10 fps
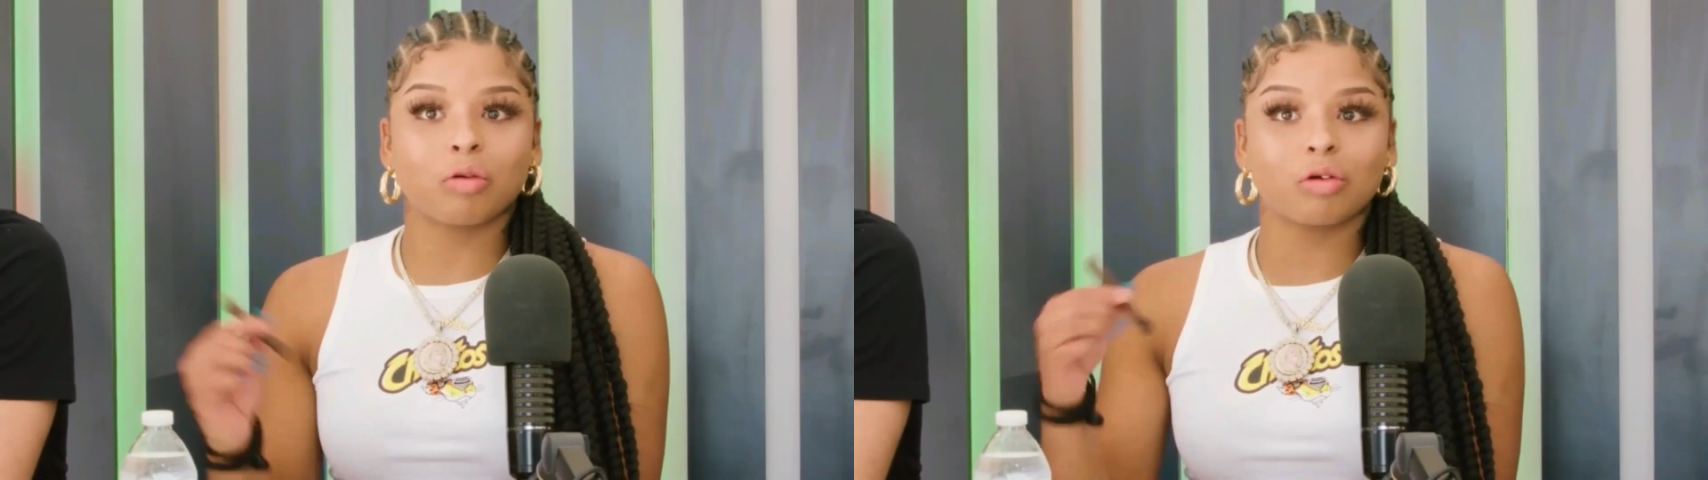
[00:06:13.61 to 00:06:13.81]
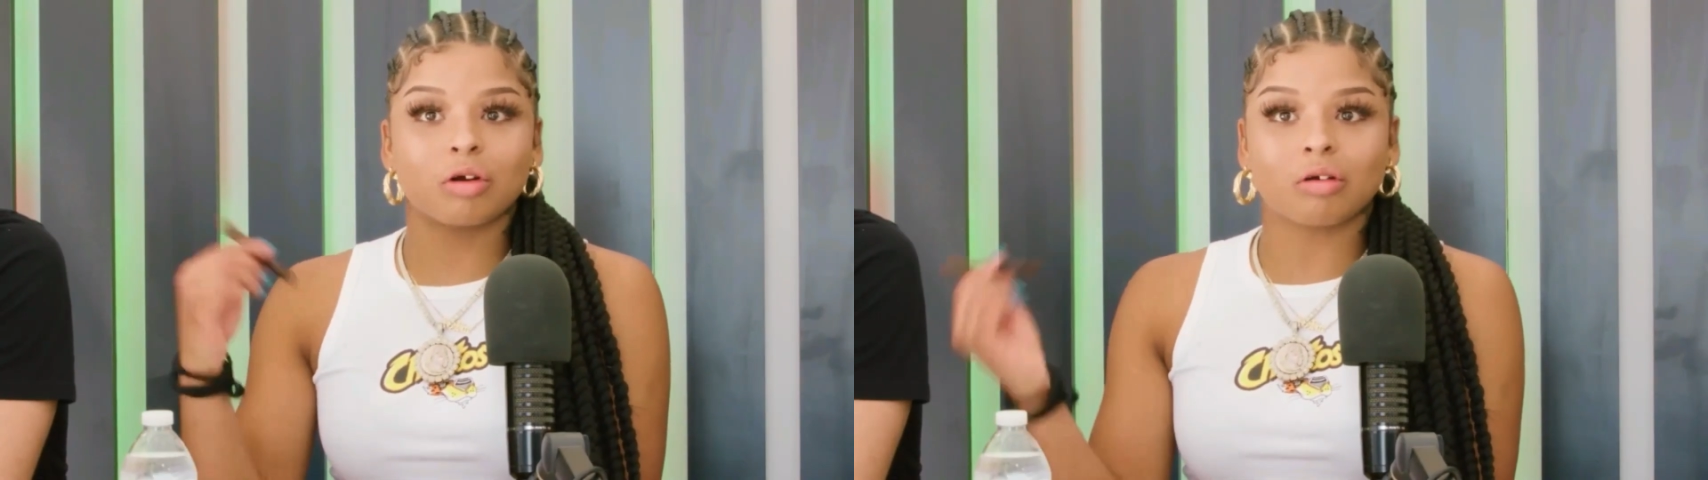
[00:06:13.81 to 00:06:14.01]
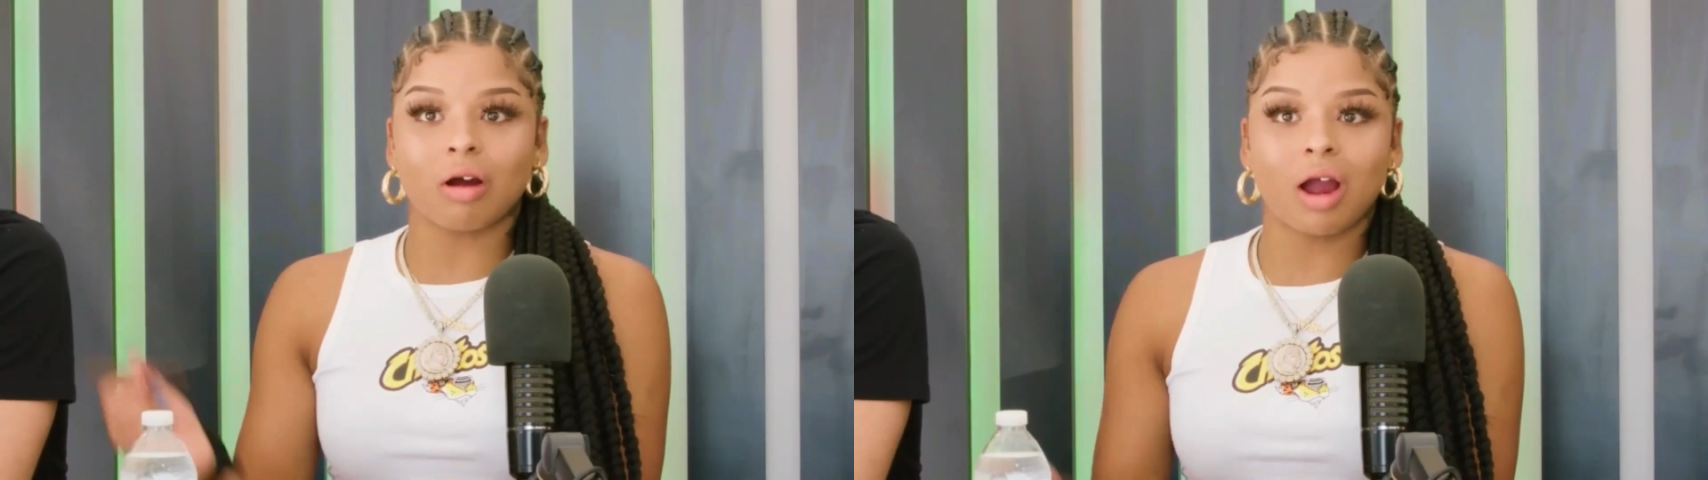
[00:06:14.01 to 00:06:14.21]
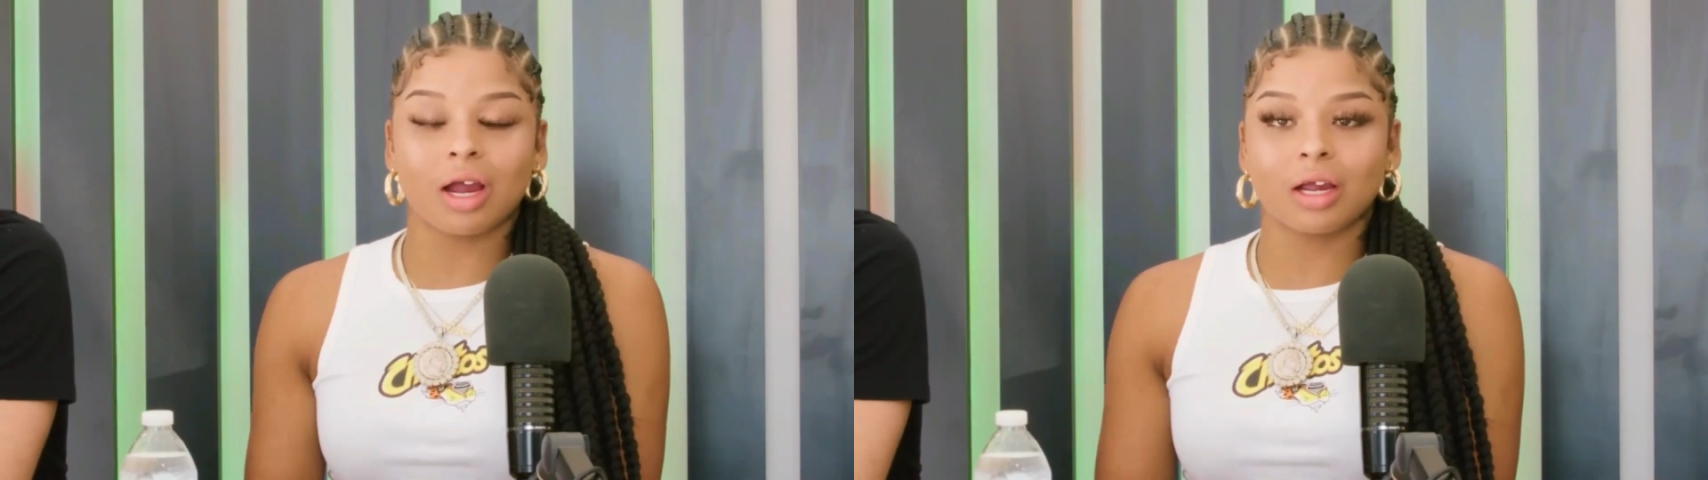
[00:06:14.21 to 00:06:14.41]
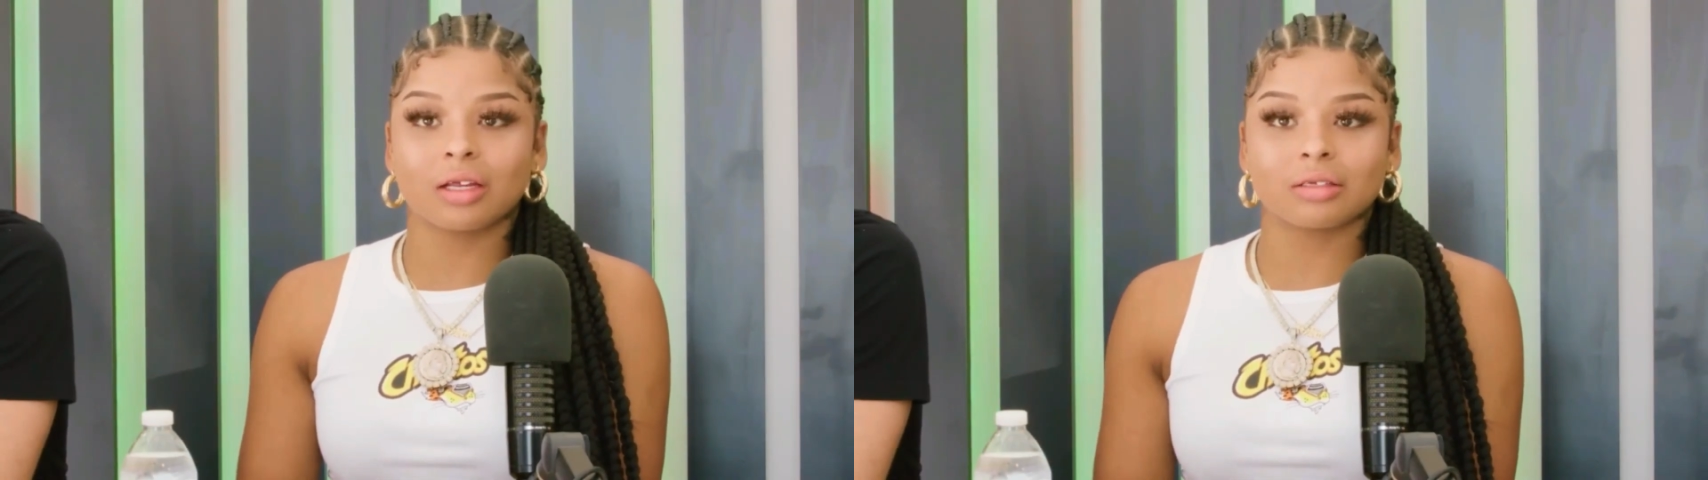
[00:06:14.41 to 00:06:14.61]

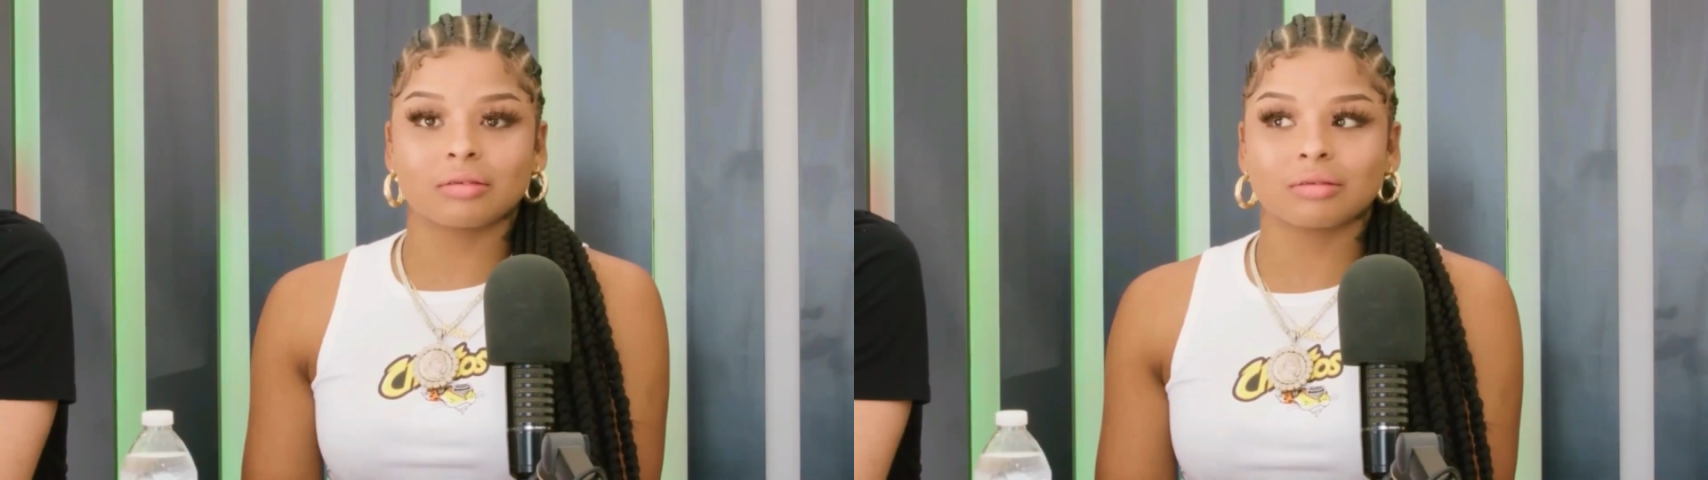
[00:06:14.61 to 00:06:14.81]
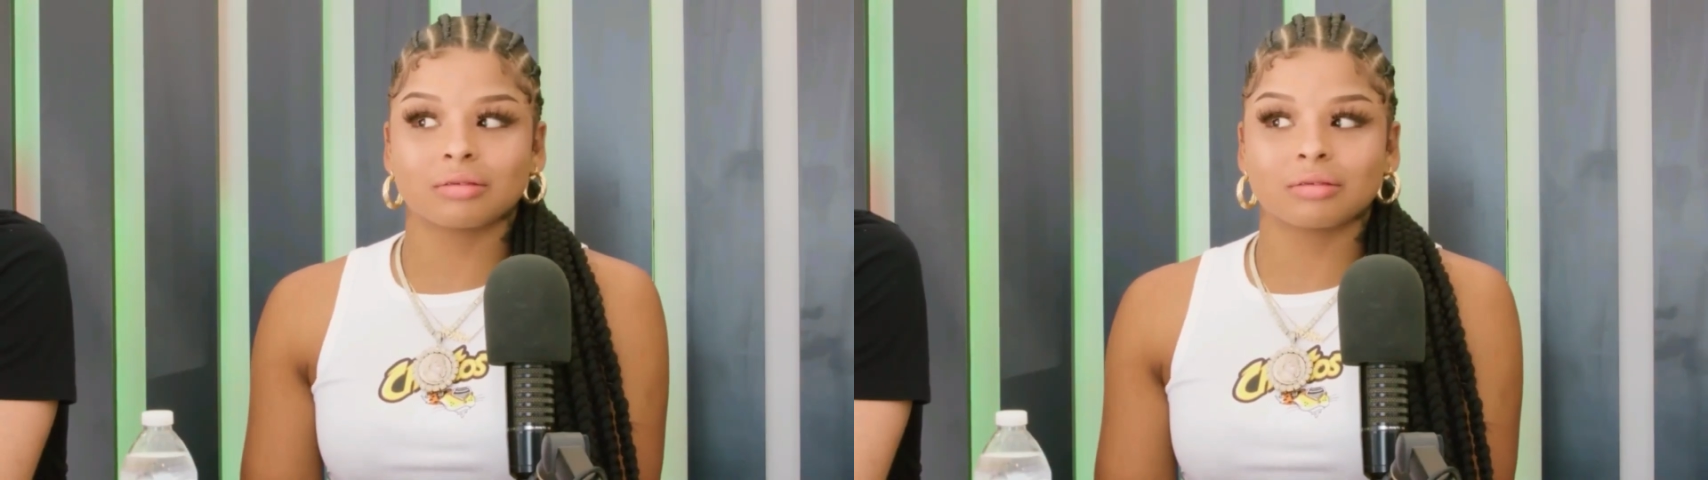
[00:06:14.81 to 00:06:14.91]
relationship and